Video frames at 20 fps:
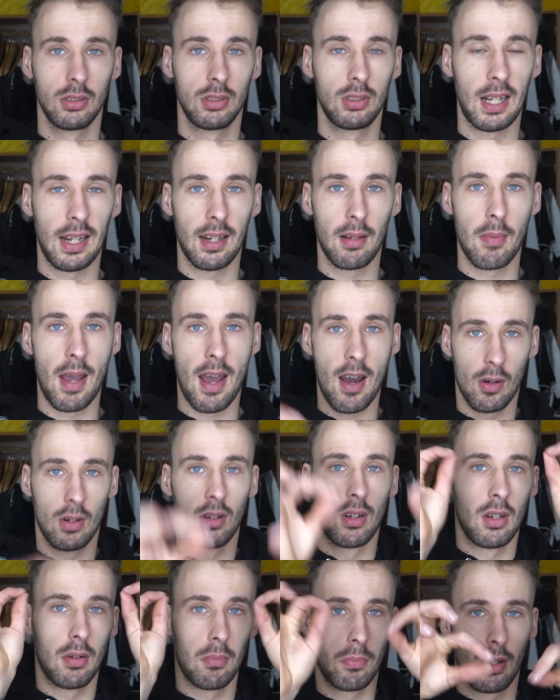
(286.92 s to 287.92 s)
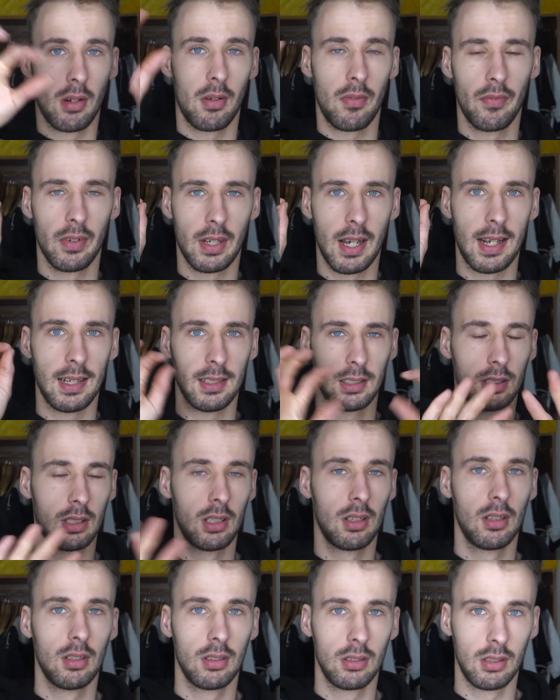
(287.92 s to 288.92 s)
take them out, put it in the case,
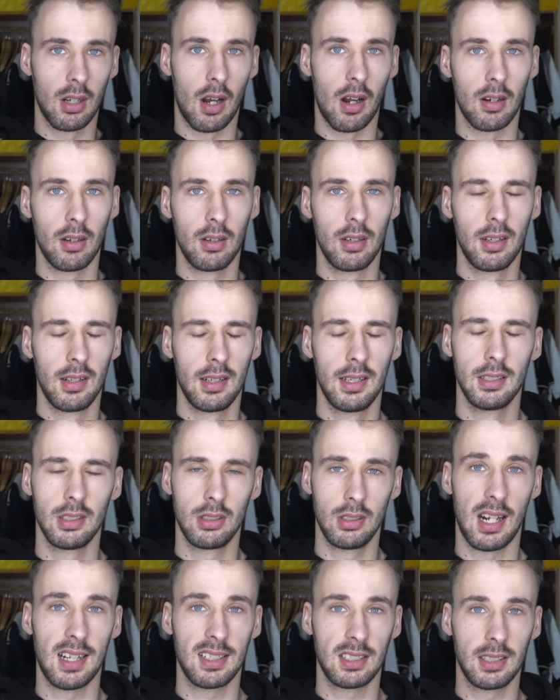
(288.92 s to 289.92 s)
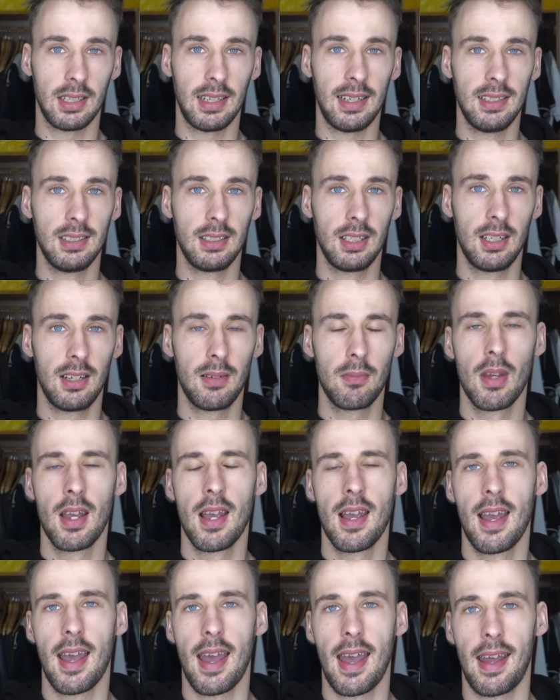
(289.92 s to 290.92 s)
done. It's nice and easy,
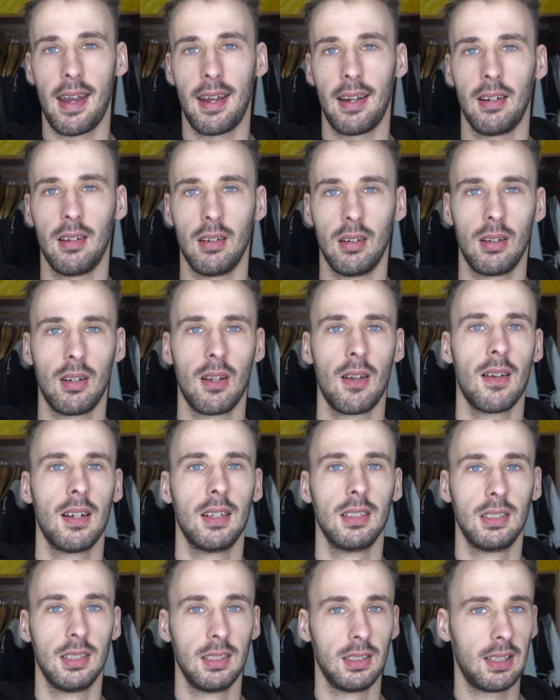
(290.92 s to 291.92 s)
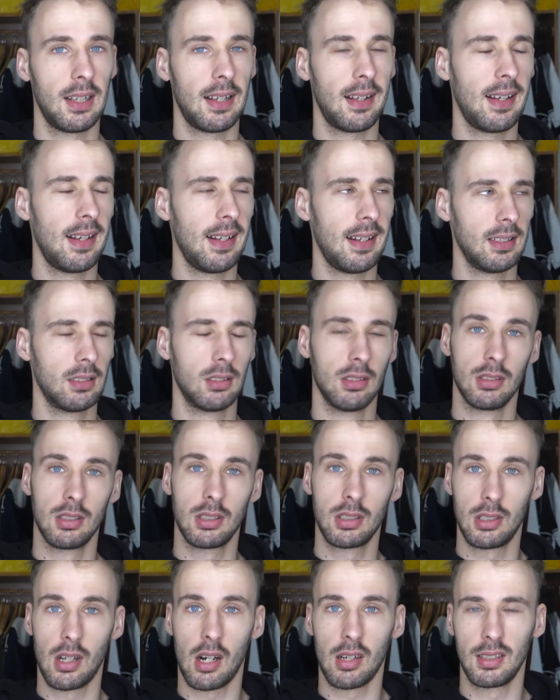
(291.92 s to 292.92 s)
and since it isn't
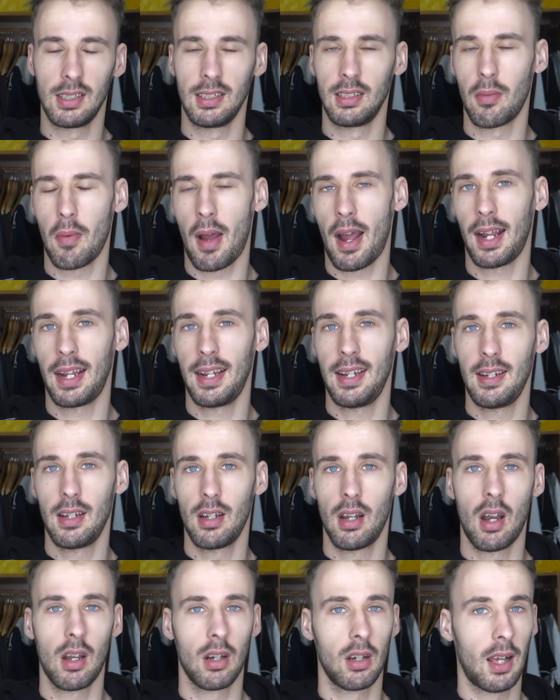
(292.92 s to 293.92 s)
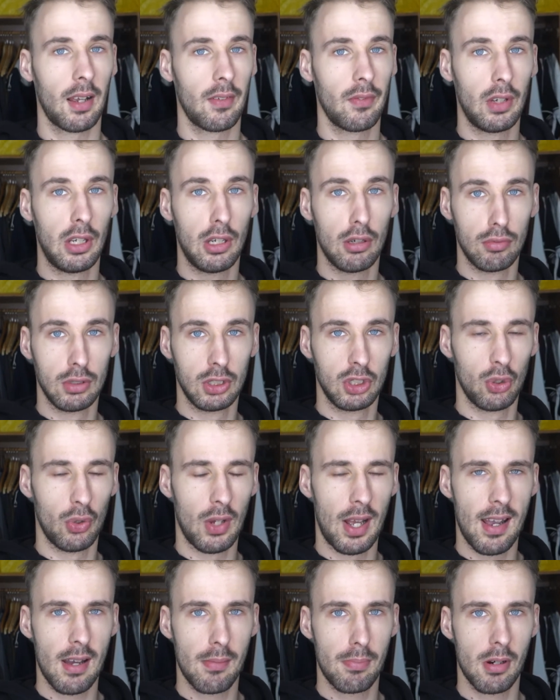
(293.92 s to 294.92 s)
snugged into my ear unlike the original
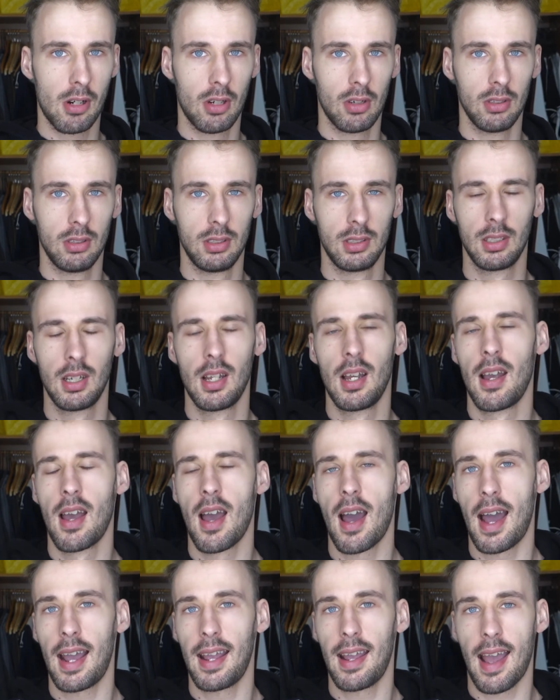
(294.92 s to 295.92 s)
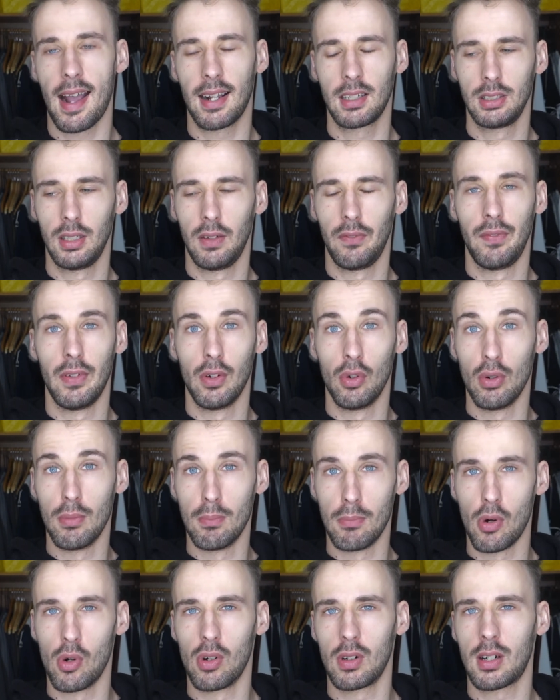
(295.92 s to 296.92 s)
AirPods, I actually feel
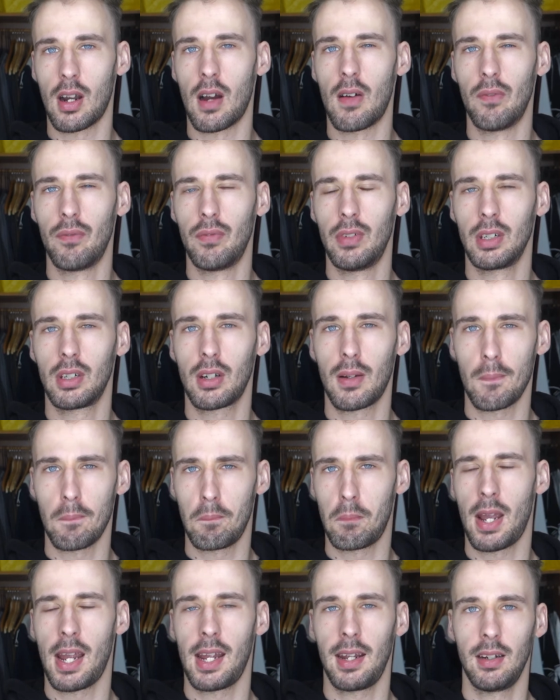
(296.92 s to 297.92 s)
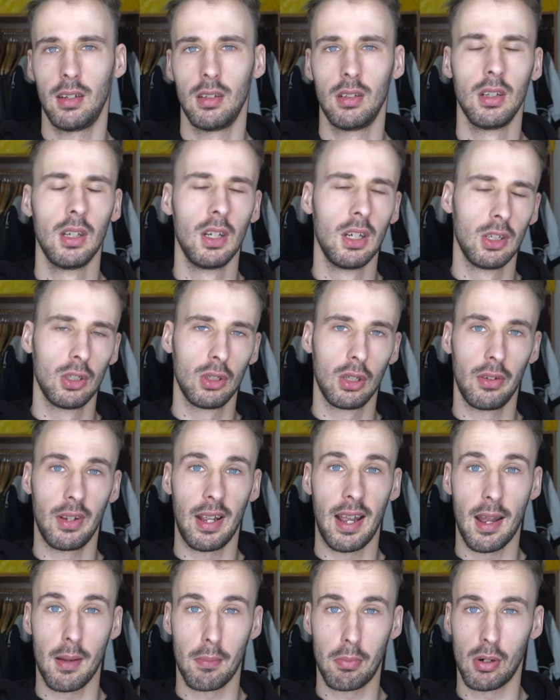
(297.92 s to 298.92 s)
more comfort compared to the
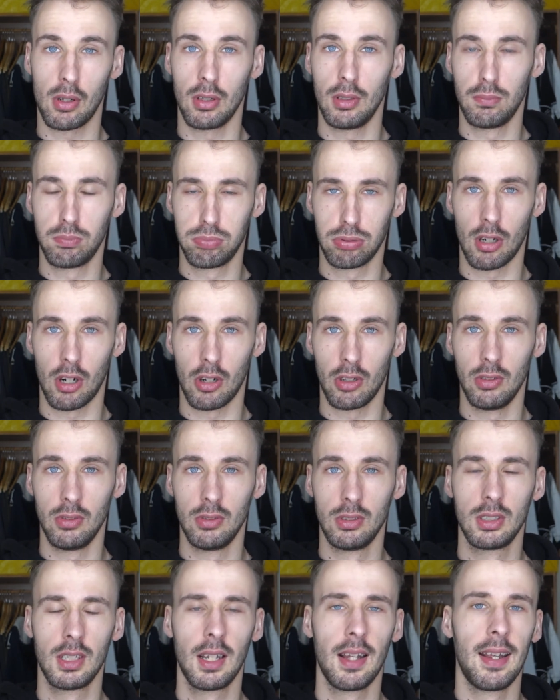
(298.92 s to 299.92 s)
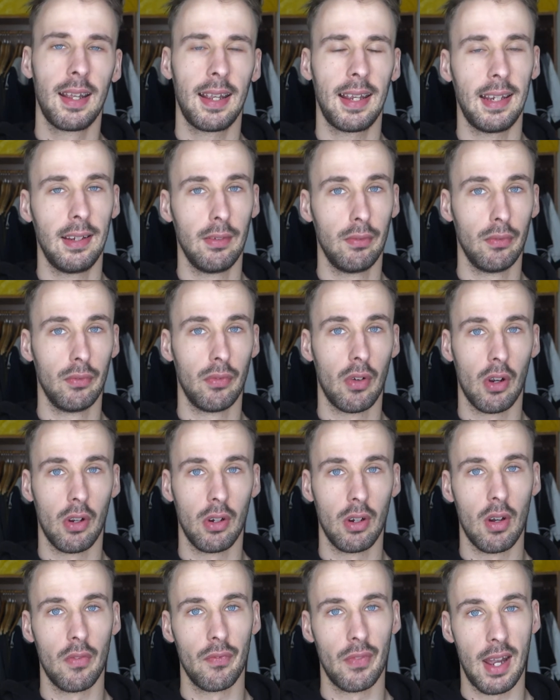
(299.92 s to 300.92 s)
AirPods Pros, even
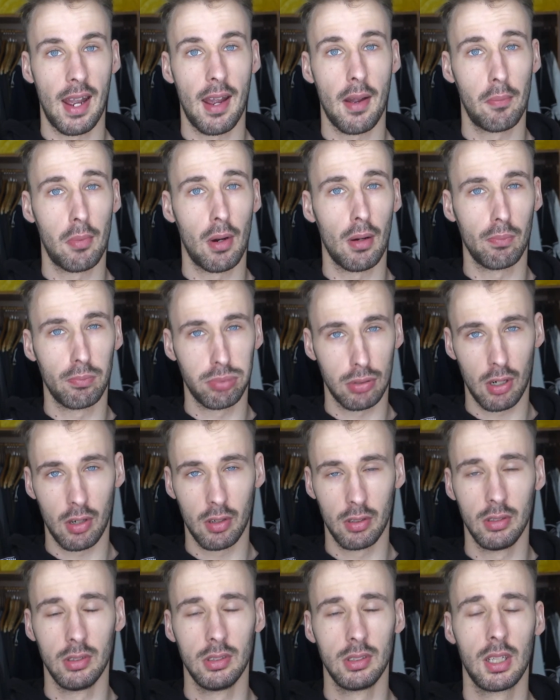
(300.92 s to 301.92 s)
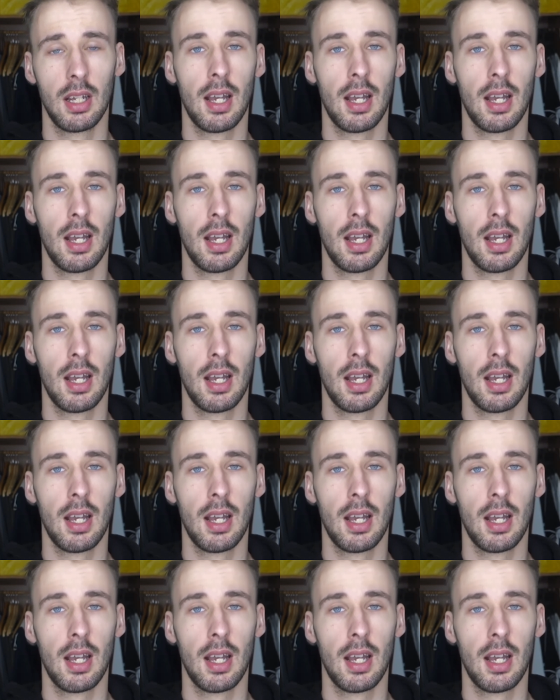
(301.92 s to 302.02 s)
though on the AirPods Pros